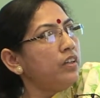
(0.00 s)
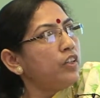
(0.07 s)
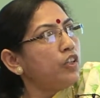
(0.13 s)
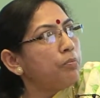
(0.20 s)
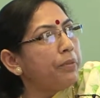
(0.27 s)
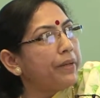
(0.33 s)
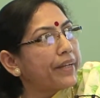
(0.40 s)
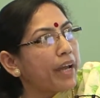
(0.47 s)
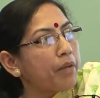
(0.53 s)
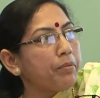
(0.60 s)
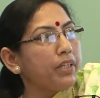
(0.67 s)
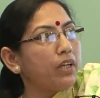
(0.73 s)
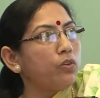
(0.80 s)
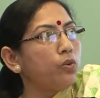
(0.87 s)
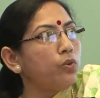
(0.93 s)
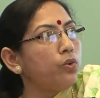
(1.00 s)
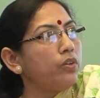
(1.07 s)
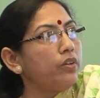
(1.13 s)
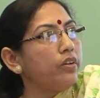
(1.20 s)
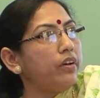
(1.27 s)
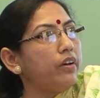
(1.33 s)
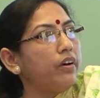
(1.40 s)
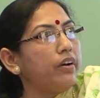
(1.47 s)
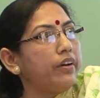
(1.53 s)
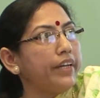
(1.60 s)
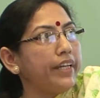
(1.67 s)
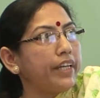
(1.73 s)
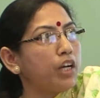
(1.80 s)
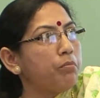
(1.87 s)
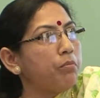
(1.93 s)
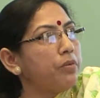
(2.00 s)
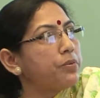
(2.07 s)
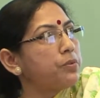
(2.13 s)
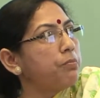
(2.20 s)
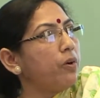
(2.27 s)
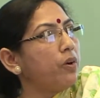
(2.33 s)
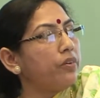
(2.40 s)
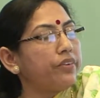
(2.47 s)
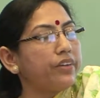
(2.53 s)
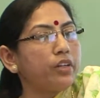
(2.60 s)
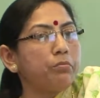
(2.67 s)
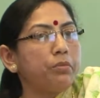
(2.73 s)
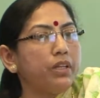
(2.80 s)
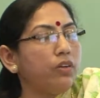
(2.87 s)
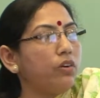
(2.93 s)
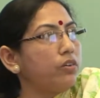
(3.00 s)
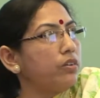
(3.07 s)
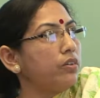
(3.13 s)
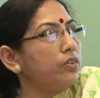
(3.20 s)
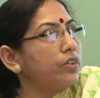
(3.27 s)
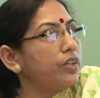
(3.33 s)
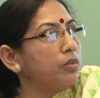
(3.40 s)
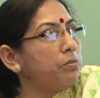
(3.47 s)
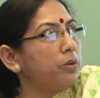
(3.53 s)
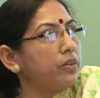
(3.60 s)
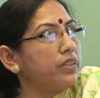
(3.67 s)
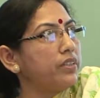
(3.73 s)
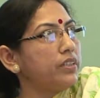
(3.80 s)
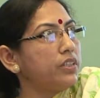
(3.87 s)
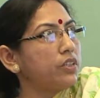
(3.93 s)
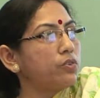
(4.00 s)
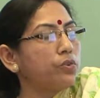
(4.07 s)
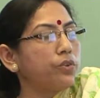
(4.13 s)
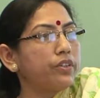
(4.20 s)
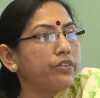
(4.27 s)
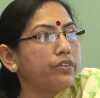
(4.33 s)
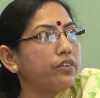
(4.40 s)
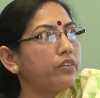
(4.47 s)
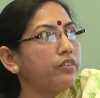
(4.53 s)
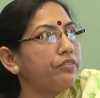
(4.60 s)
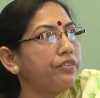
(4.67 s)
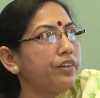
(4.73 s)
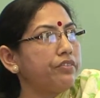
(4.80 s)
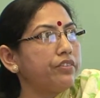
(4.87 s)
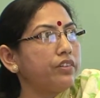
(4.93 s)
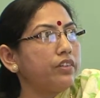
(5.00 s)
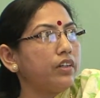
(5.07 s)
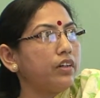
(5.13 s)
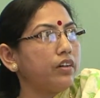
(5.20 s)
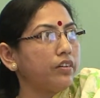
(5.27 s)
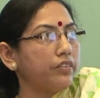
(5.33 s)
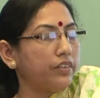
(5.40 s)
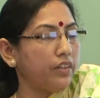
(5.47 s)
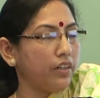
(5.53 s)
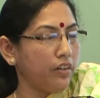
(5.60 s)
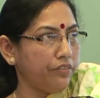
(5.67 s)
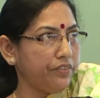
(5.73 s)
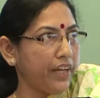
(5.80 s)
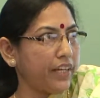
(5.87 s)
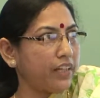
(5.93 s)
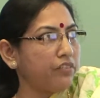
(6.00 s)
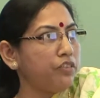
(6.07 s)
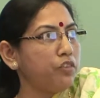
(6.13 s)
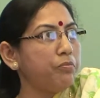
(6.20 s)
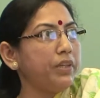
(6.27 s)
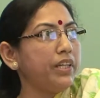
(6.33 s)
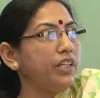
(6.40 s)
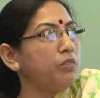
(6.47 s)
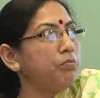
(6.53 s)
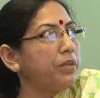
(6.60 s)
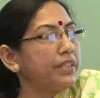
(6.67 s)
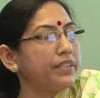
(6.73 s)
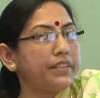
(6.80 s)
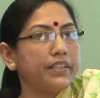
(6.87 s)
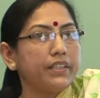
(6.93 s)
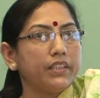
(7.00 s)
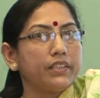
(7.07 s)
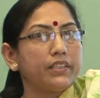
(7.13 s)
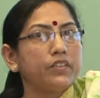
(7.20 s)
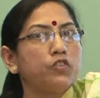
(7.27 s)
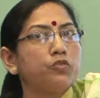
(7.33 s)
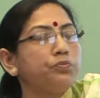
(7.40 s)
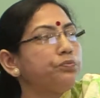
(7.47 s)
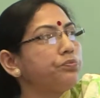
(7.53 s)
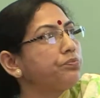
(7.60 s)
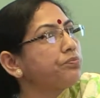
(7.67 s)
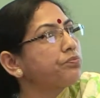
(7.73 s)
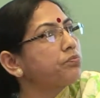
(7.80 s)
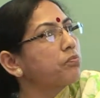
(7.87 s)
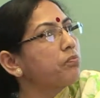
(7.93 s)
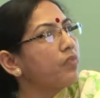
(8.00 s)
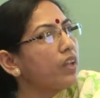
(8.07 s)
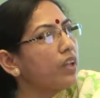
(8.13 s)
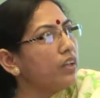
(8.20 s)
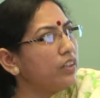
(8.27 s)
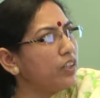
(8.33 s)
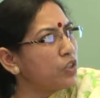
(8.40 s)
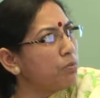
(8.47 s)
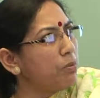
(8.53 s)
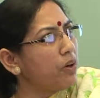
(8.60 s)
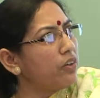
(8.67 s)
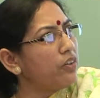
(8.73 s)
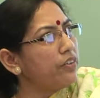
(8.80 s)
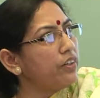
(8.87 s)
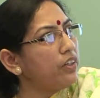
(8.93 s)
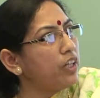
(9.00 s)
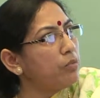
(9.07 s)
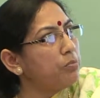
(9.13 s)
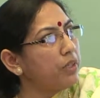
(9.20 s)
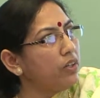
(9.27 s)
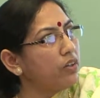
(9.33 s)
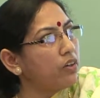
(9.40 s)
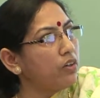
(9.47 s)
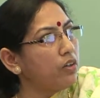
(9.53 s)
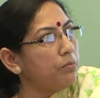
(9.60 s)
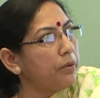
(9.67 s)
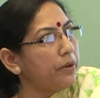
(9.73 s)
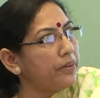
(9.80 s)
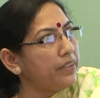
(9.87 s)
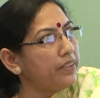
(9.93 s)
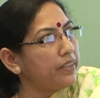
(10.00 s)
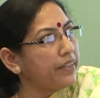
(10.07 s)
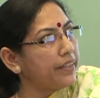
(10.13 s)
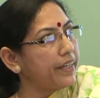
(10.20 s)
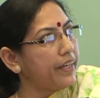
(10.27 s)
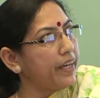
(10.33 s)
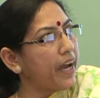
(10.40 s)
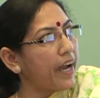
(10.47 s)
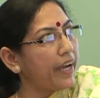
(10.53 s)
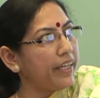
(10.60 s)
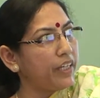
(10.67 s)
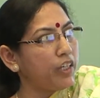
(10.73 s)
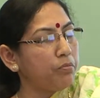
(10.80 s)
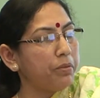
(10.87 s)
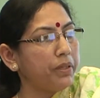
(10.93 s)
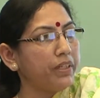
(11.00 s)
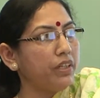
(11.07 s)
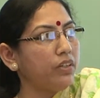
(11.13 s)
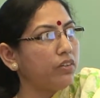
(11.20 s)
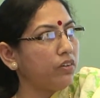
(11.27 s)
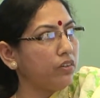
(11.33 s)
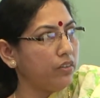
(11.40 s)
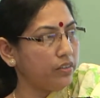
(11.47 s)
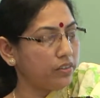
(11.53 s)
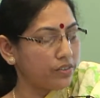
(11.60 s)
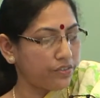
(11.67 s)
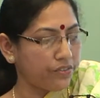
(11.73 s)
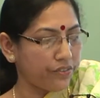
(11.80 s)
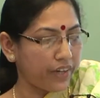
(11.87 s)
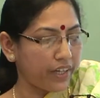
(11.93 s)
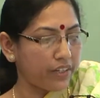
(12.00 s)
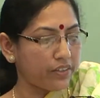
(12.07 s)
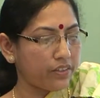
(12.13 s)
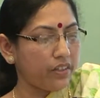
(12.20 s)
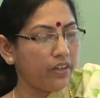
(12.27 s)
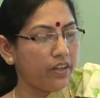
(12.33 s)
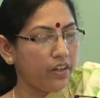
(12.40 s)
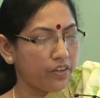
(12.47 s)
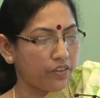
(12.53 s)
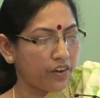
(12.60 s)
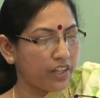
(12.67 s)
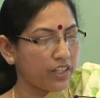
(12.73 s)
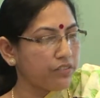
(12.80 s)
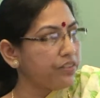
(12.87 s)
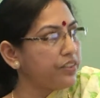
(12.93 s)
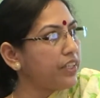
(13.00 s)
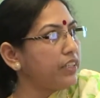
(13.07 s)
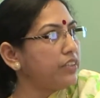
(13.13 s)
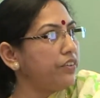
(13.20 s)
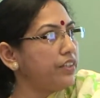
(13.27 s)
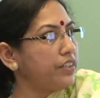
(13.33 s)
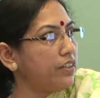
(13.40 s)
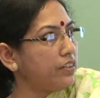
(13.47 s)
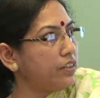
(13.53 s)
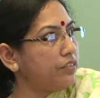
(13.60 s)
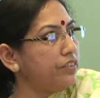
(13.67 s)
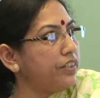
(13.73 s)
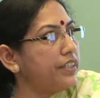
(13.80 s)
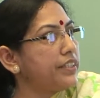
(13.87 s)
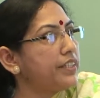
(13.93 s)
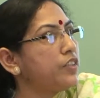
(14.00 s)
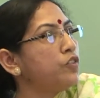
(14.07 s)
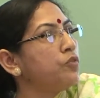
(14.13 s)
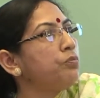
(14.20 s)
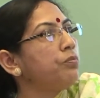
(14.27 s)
The per capita own income of smaller urban local bodies is a quarter or a fifth of that of the million plus cities. The smaller urban local bodies are again highly dependent on straight transfers as a result of this,